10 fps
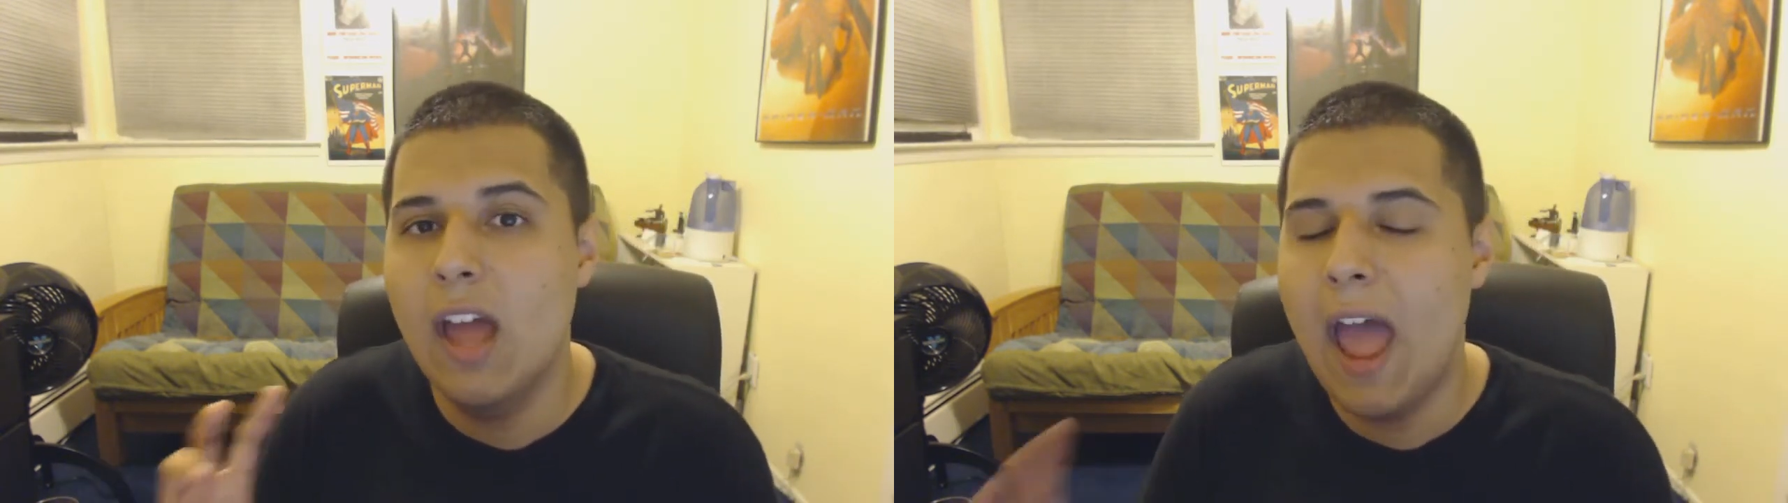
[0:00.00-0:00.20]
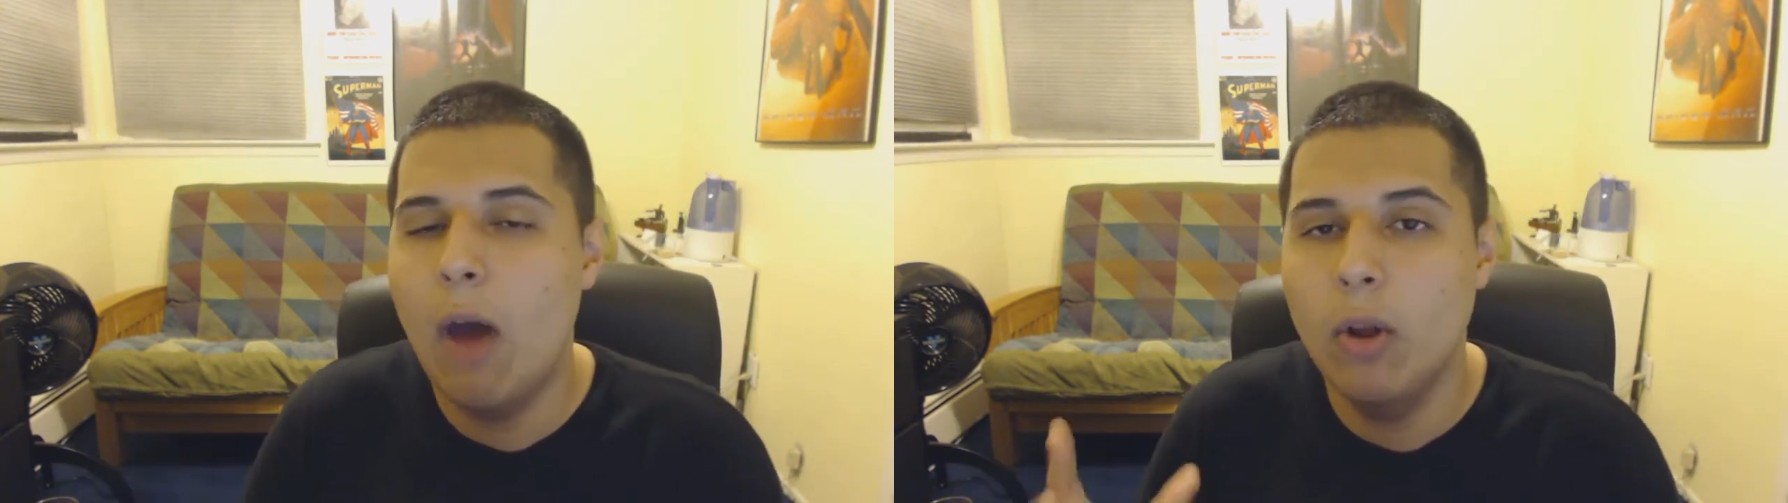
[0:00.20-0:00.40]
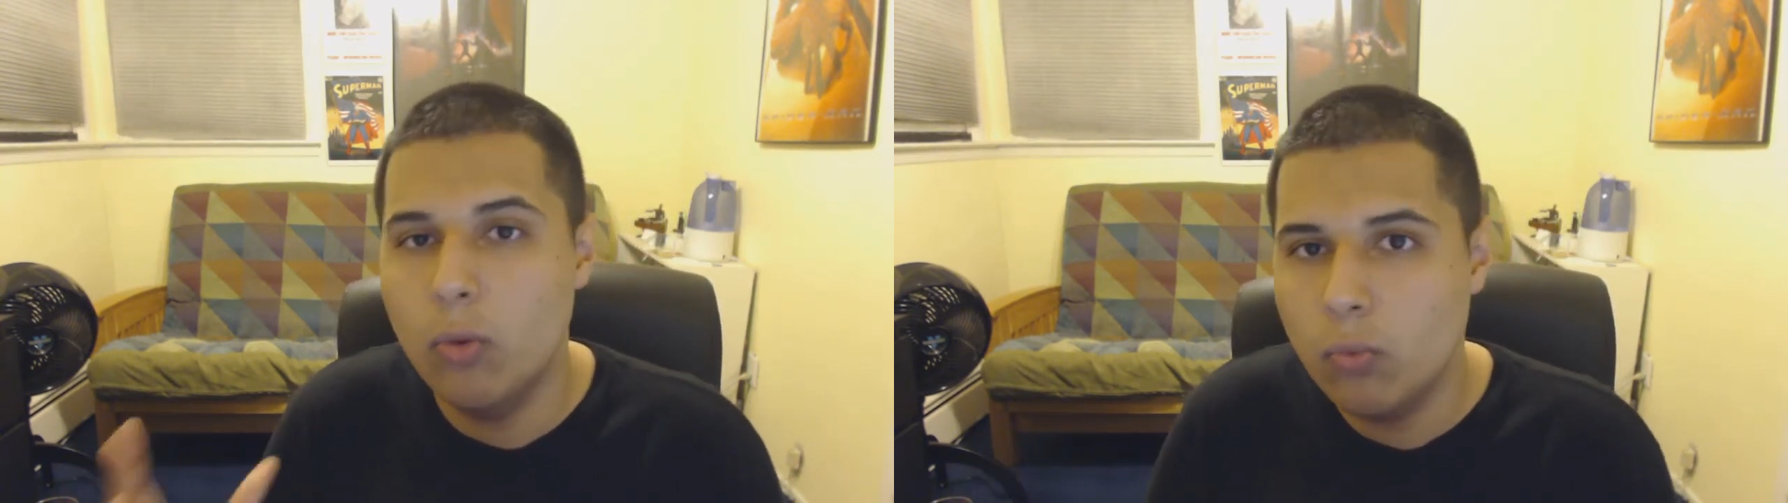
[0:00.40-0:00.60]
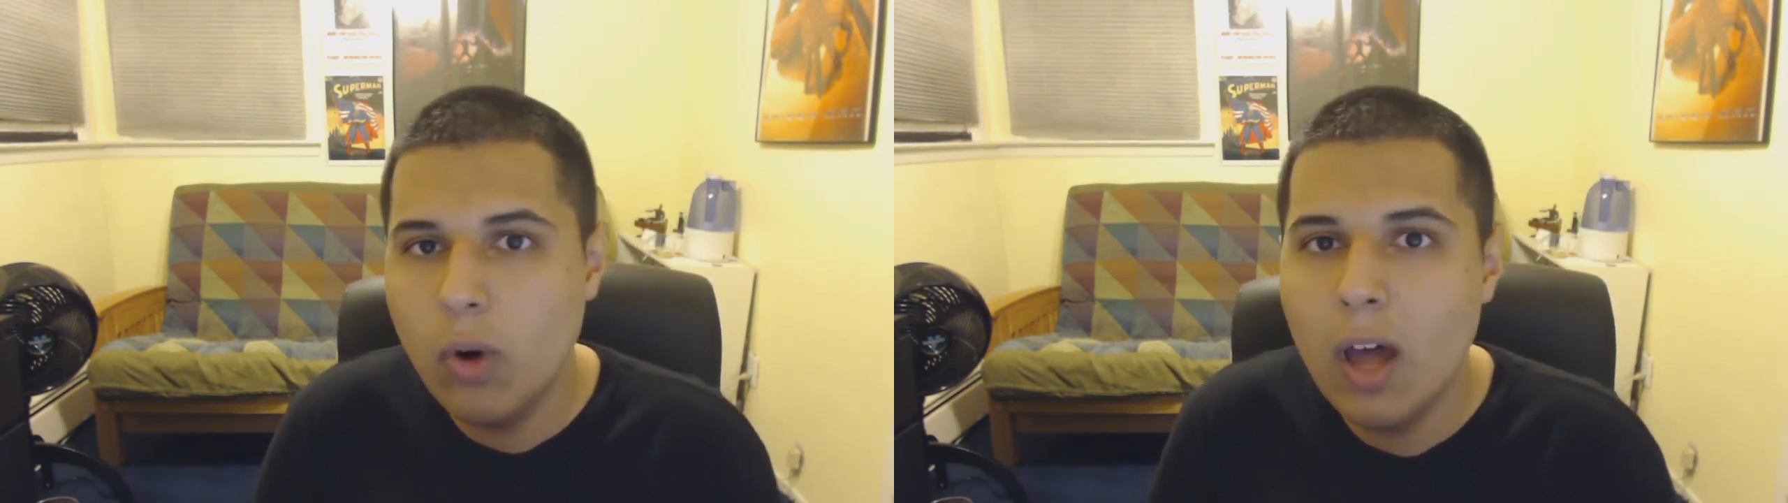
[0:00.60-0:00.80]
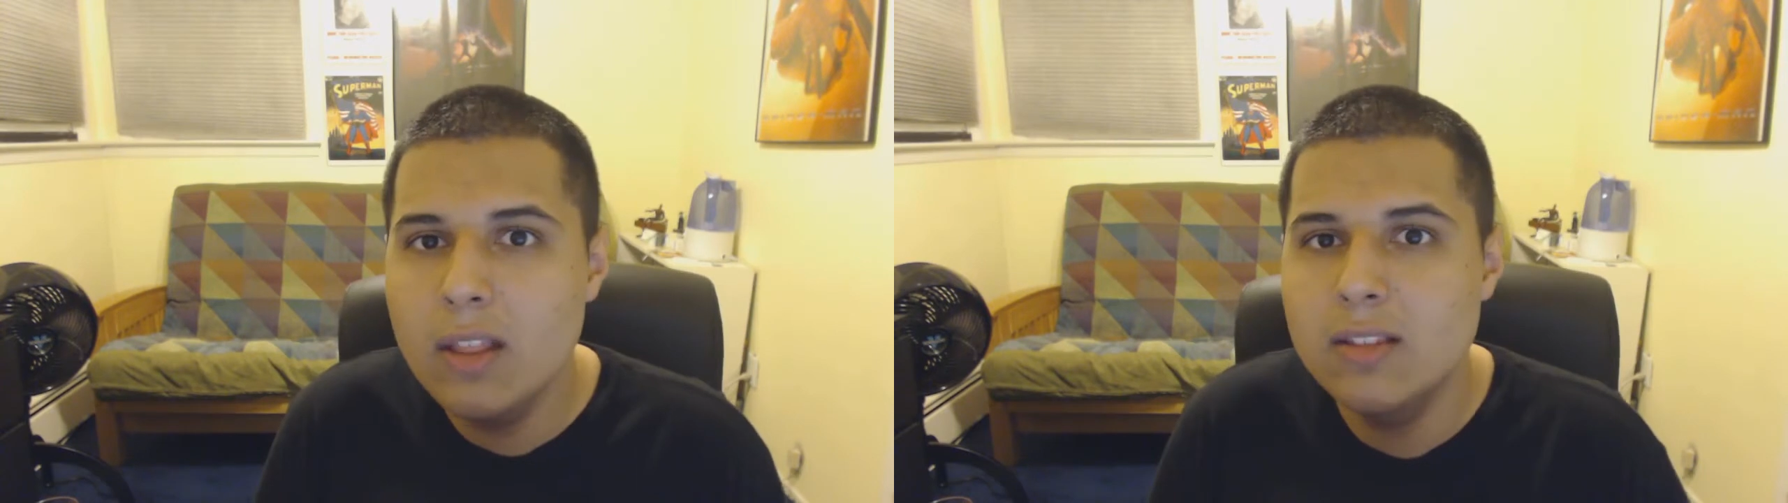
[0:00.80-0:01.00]
how it
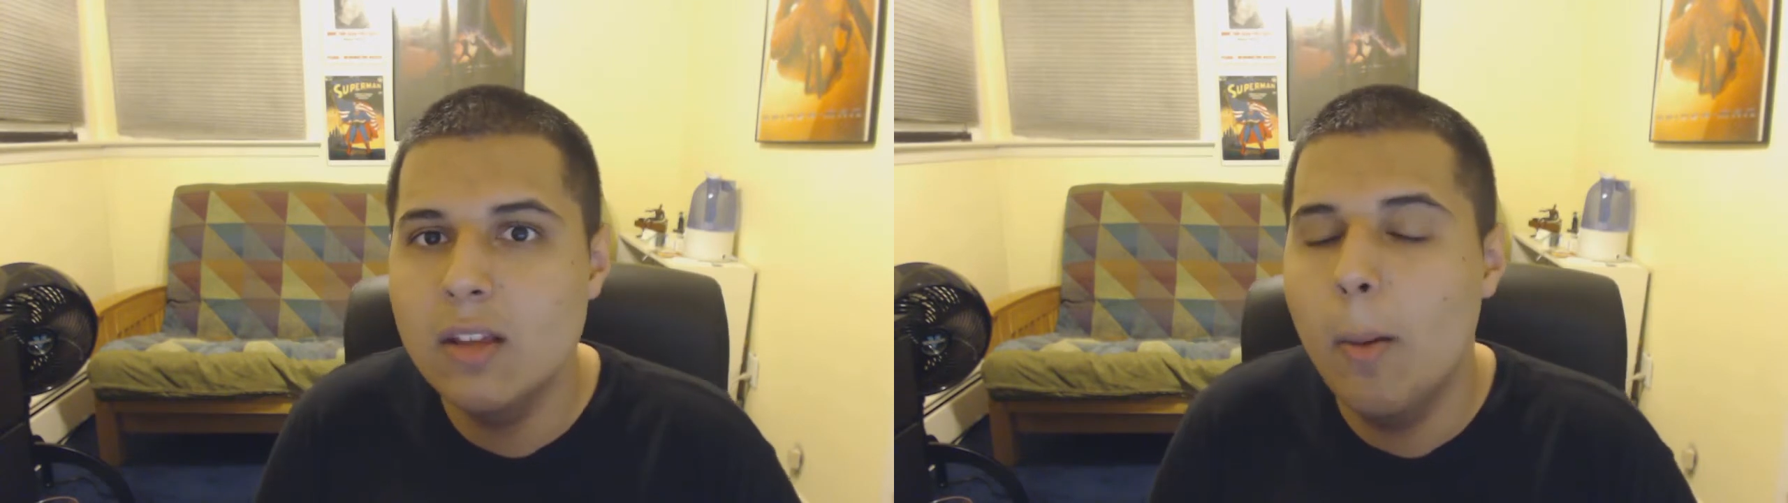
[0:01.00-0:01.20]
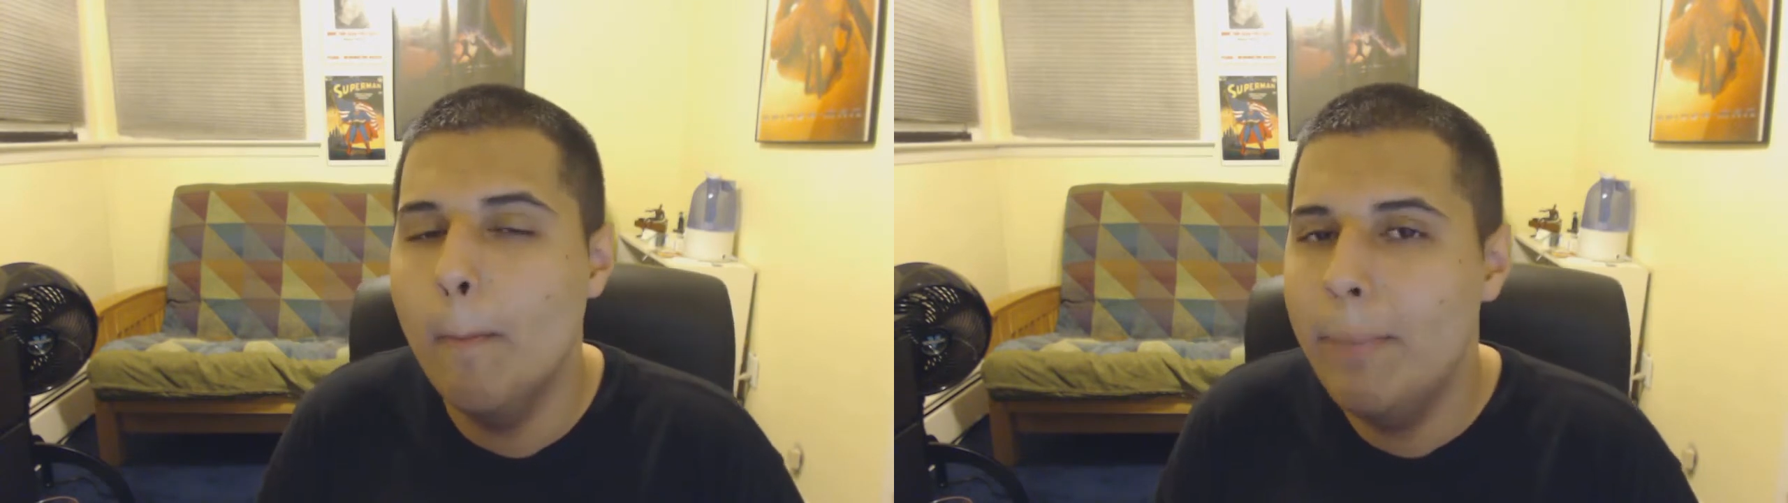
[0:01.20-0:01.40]
runs,